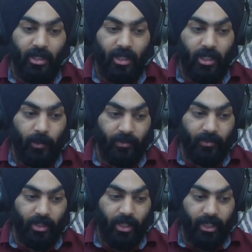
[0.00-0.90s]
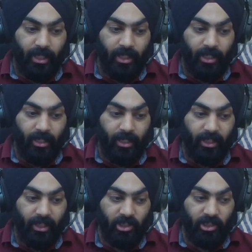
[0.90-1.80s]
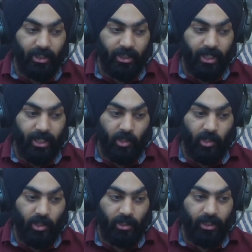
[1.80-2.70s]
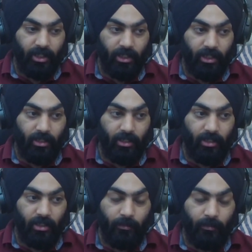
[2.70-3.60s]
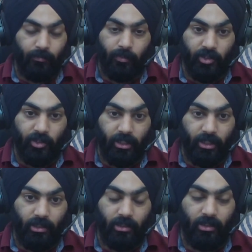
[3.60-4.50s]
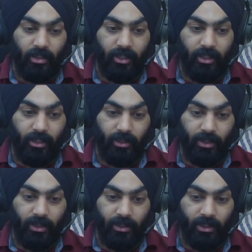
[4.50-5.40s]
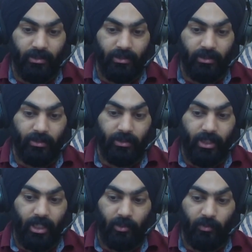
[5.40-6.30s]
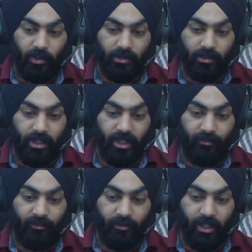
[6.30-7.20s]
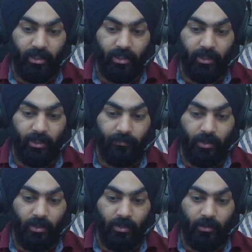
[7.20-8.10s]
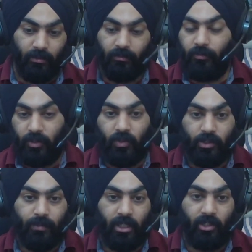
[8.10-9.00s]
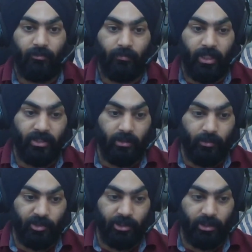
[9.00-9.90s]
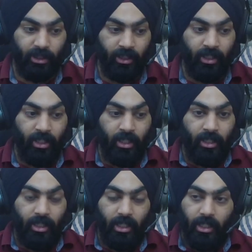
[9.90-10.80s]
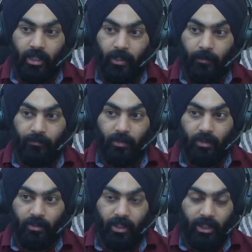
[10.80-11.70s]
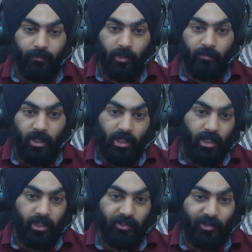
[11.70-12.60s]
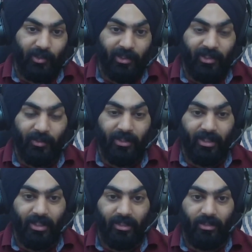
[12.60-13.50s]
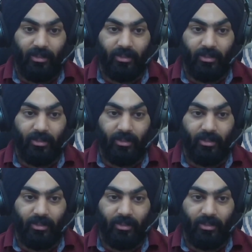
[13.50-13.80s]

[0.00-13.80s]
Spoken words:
I initially I got an project, in Tetras. That was kind of like which was a part of my Sabudh journey. I really put my heart and soul into it and